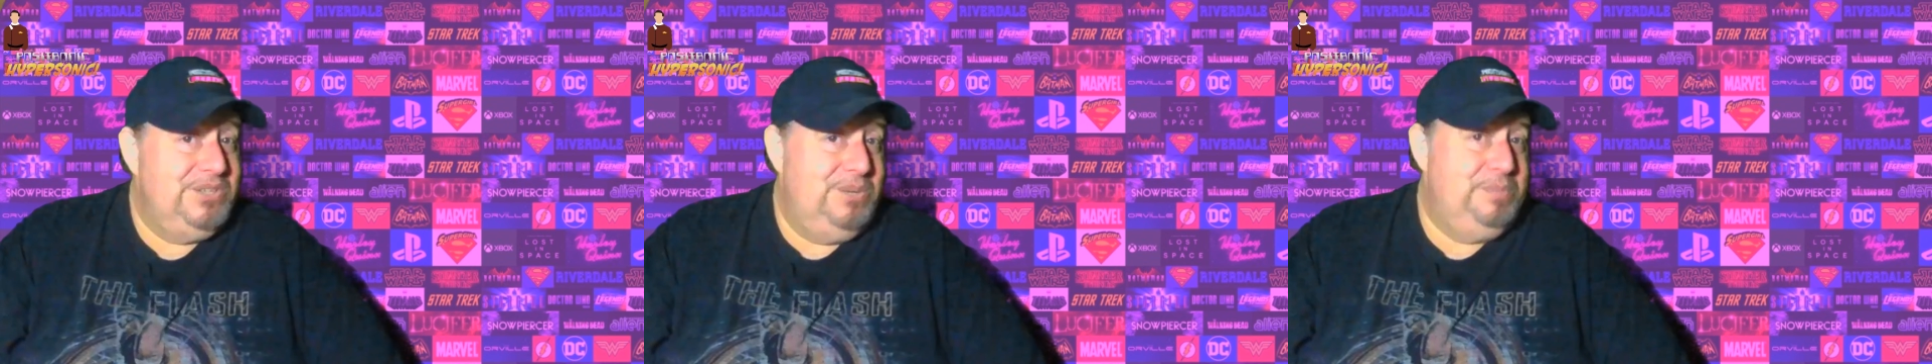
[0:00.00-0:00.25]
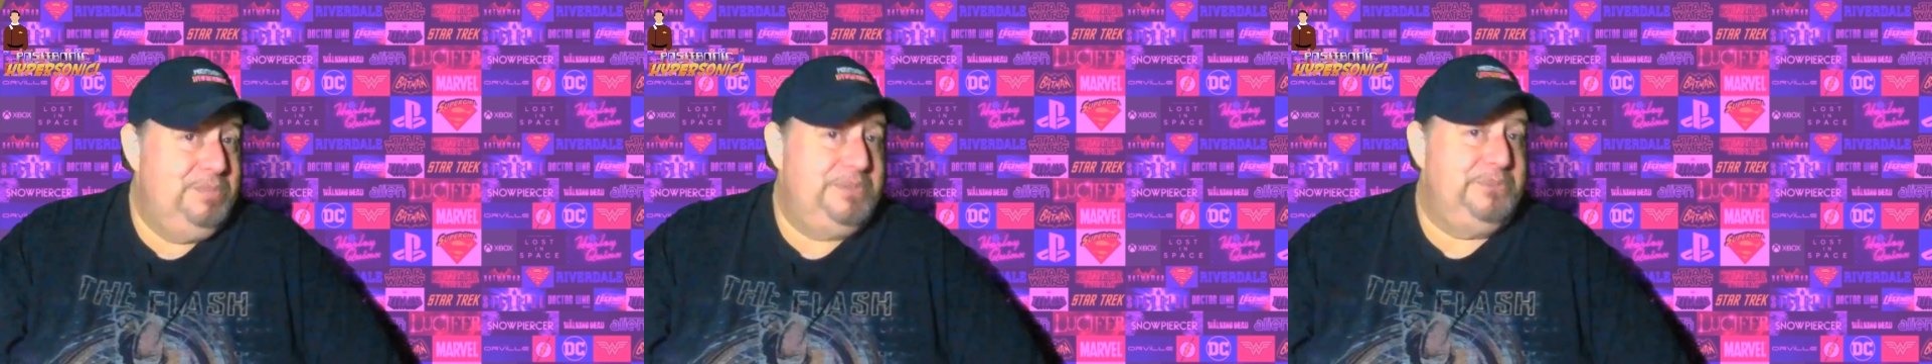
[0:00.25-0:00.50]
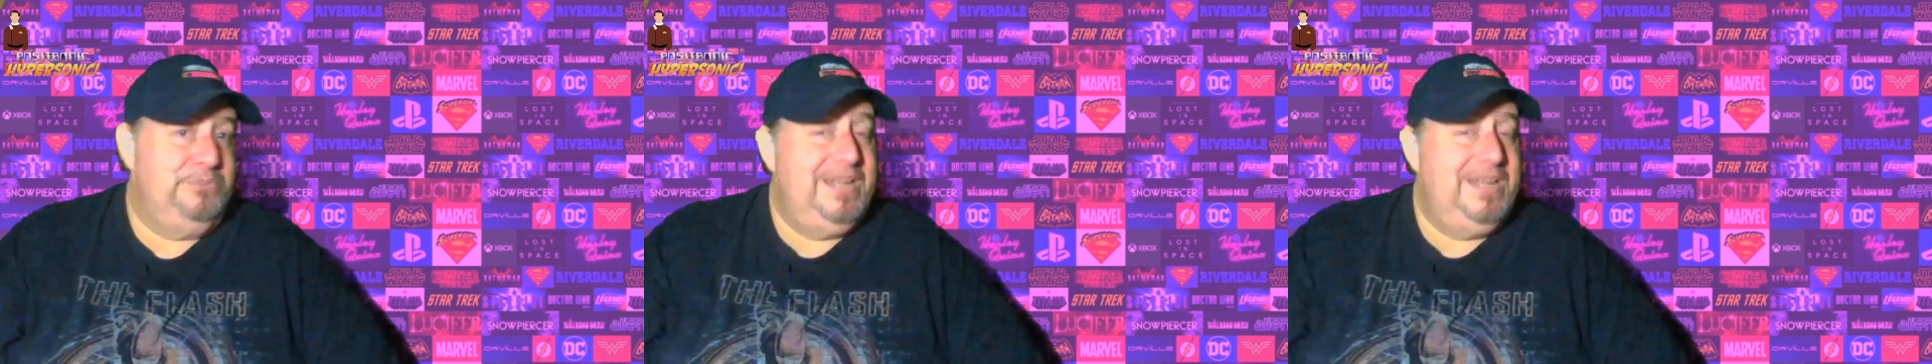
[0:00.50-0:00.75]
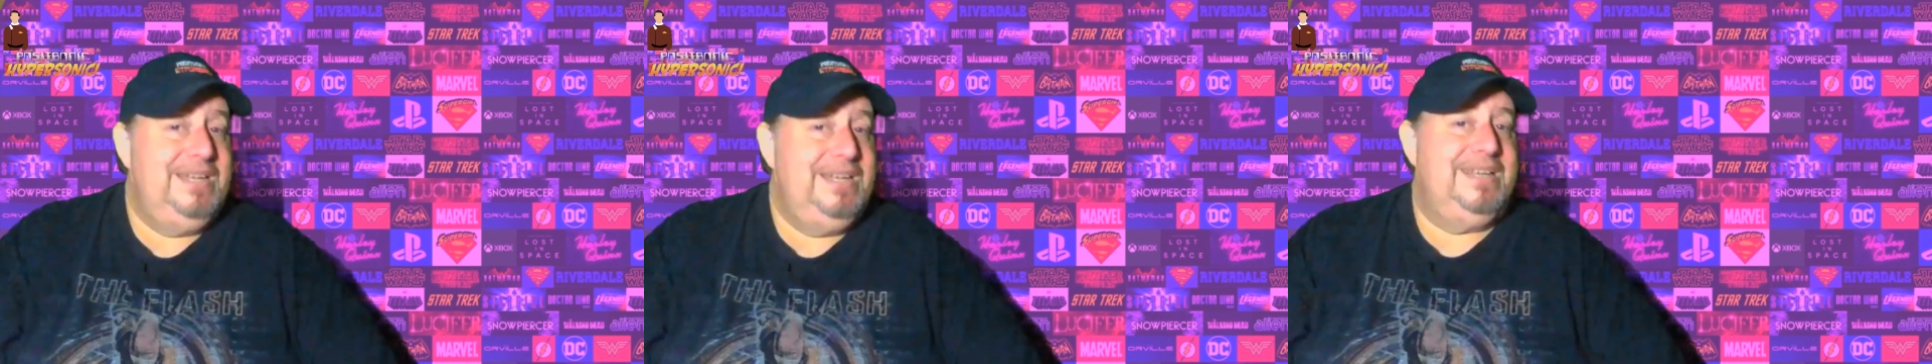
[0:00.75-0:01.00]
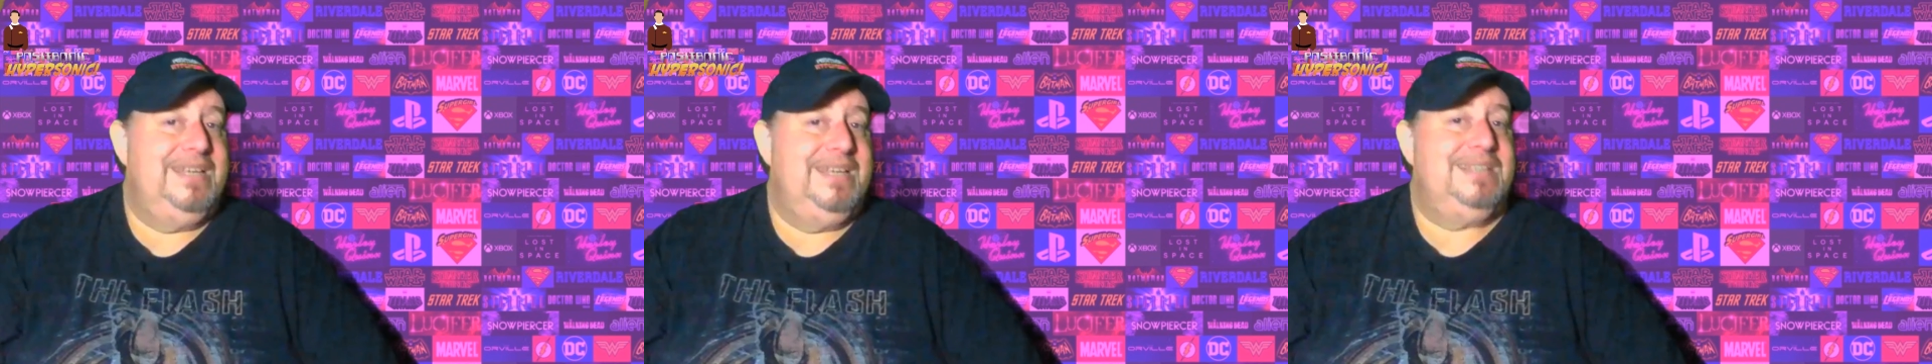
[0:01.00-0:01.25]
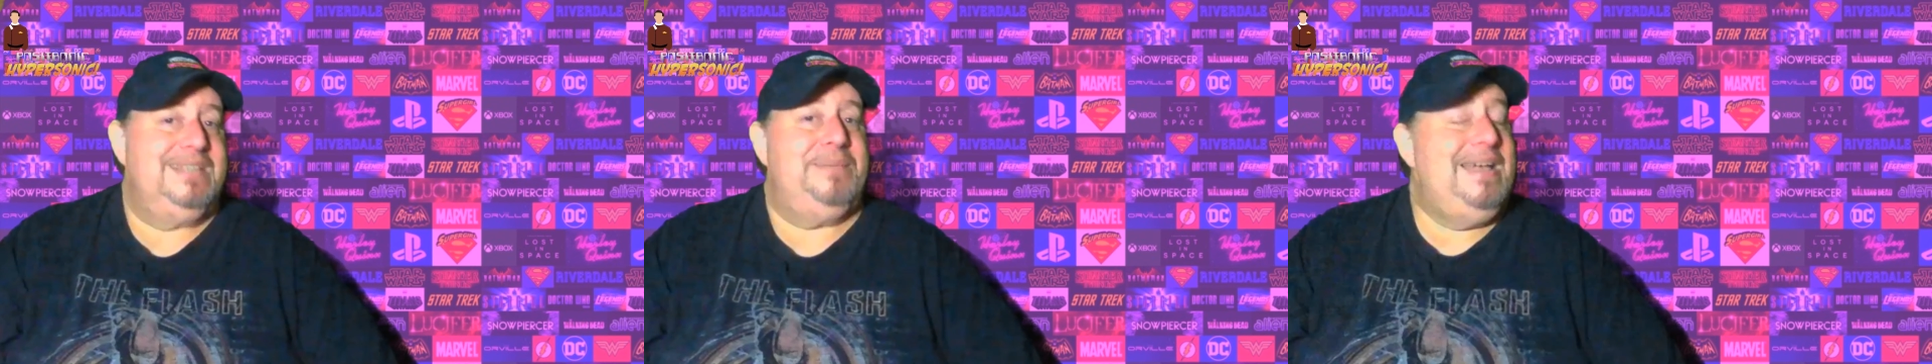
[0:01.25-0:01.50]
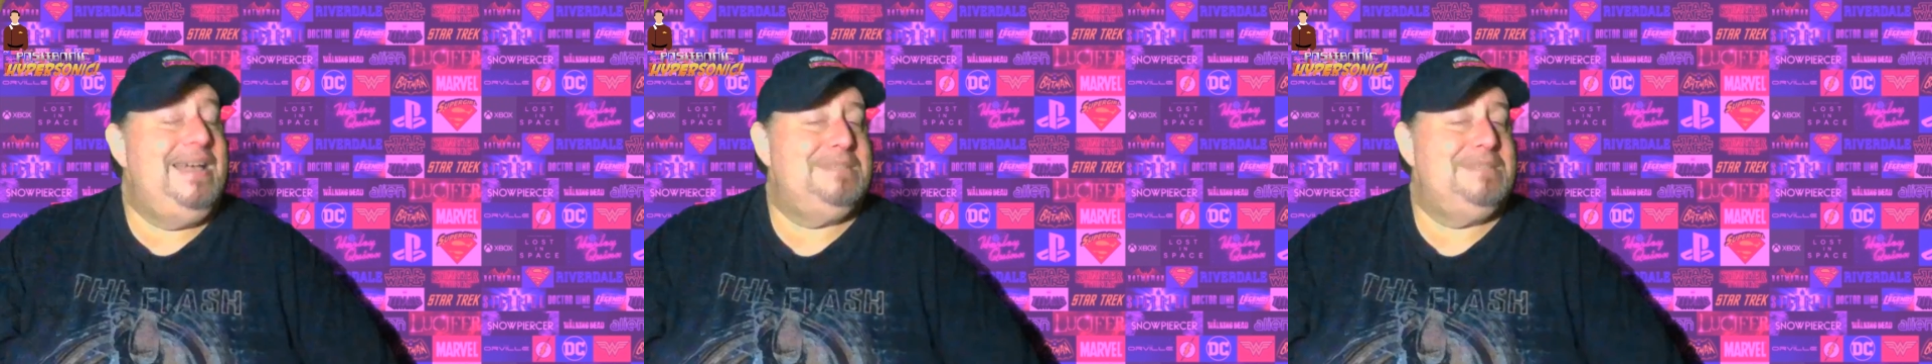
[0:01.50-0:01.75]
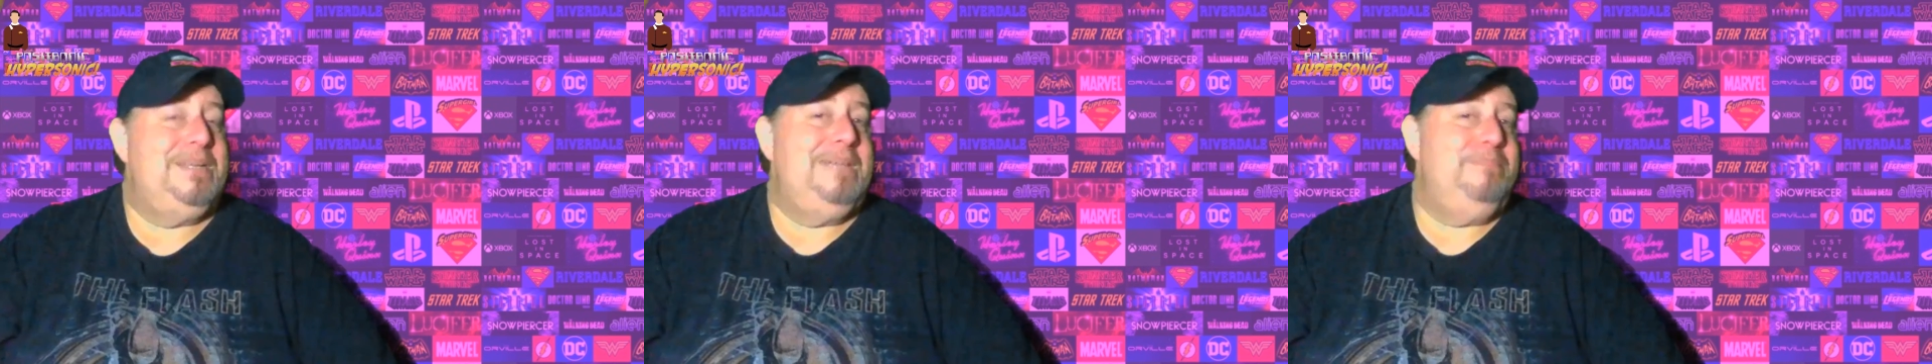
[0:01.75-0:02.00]
show up with the ring and kick some
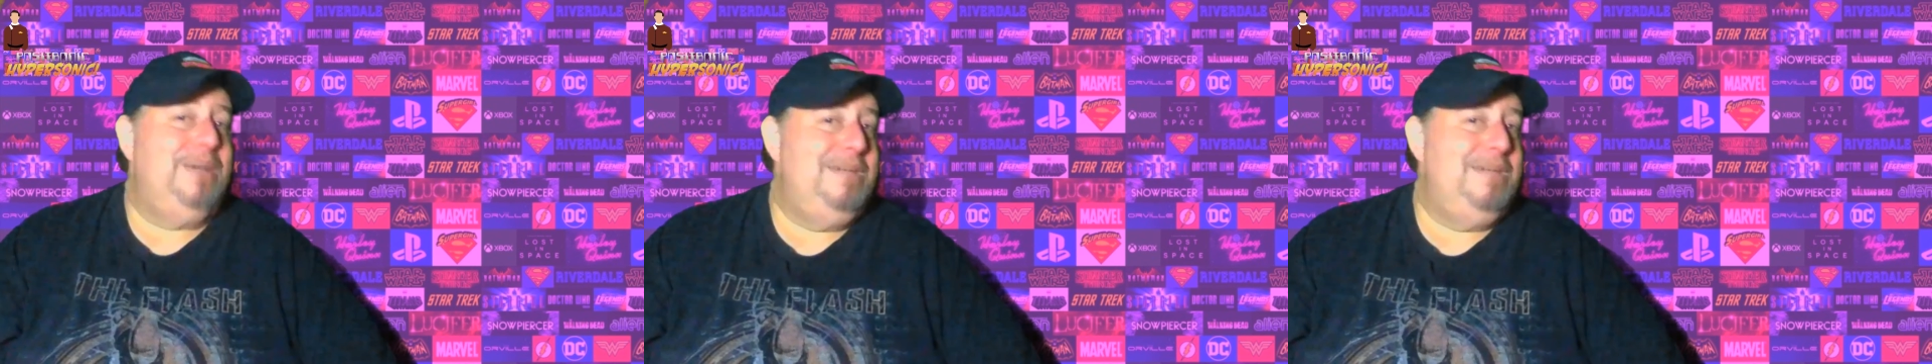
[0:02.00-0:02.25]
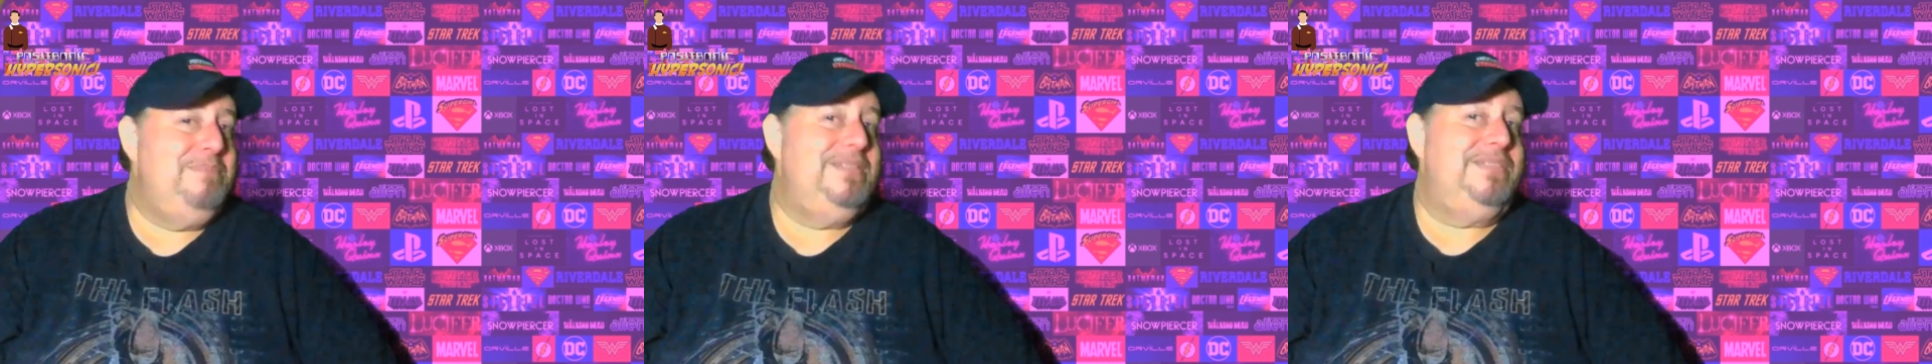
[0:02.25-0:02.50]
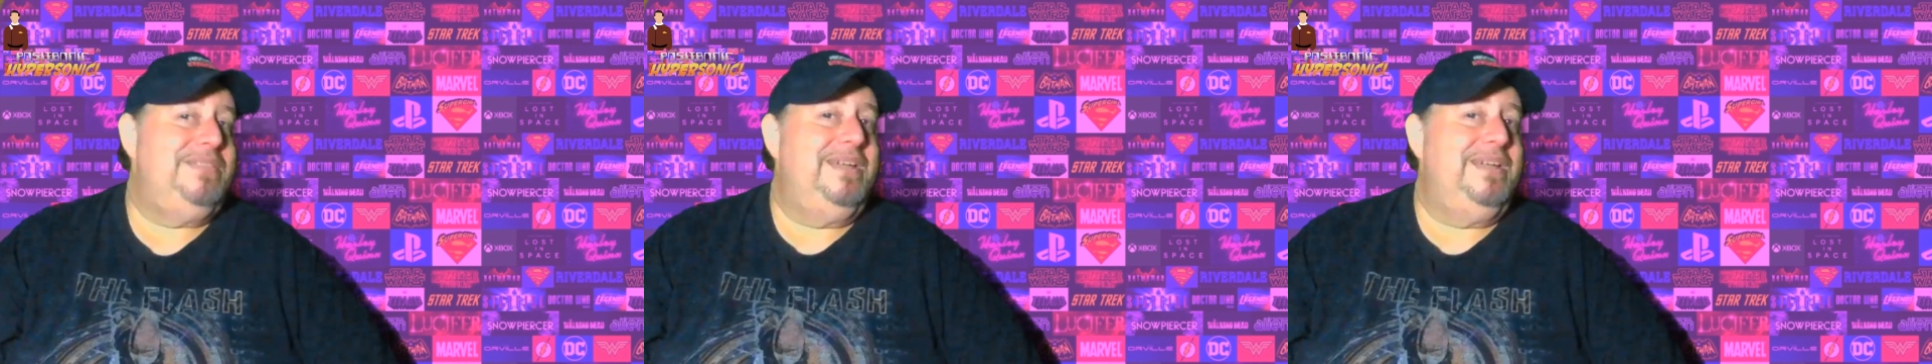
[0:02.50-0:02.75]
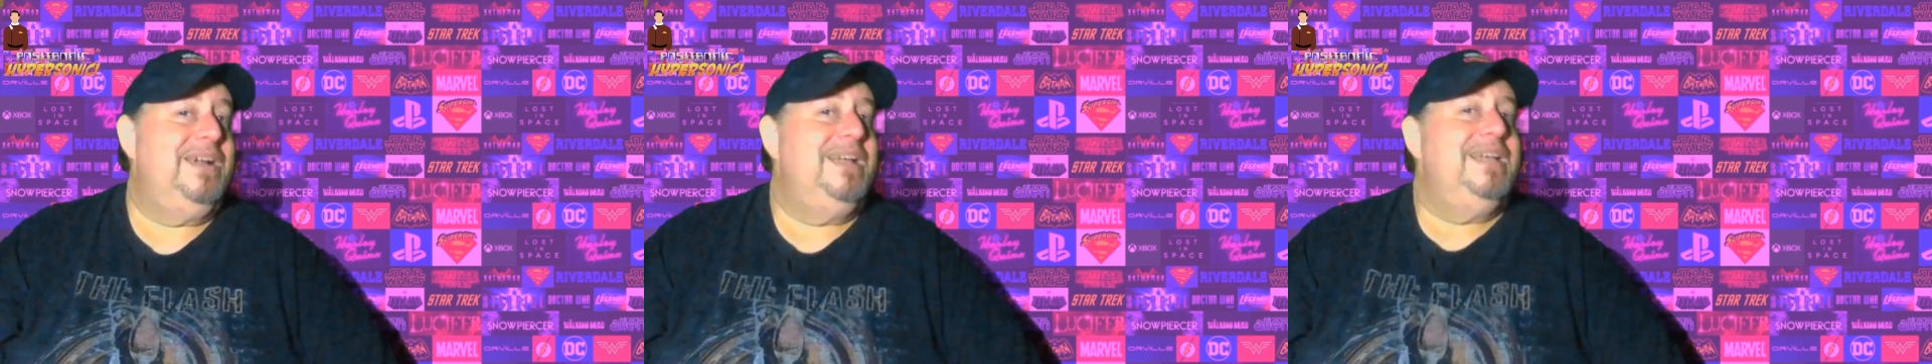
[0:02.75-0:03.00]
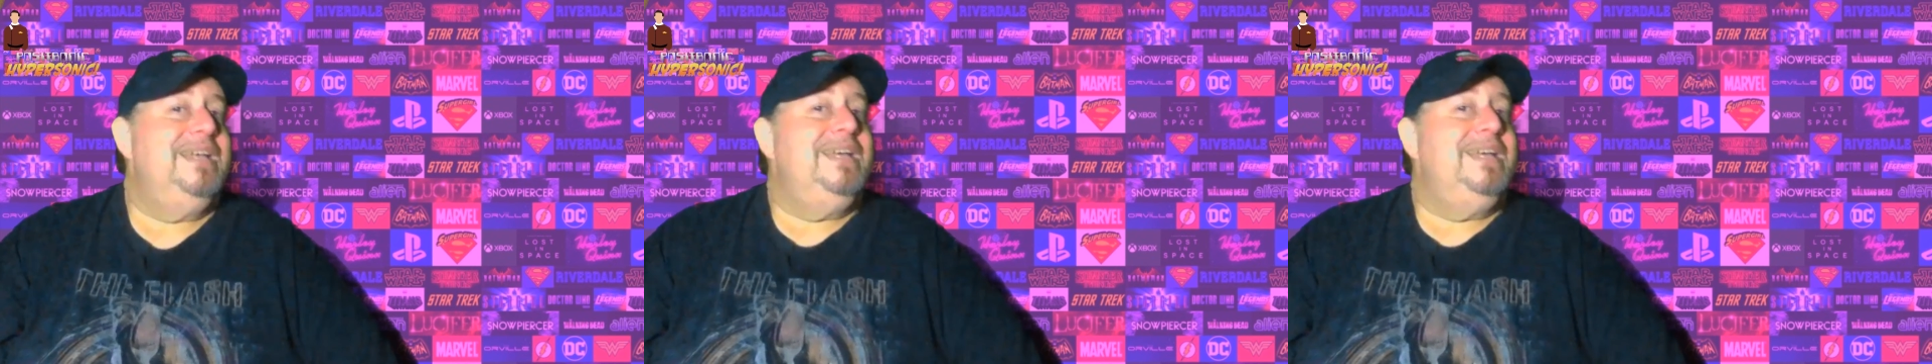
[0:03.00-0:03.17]
ass, but it might be that they're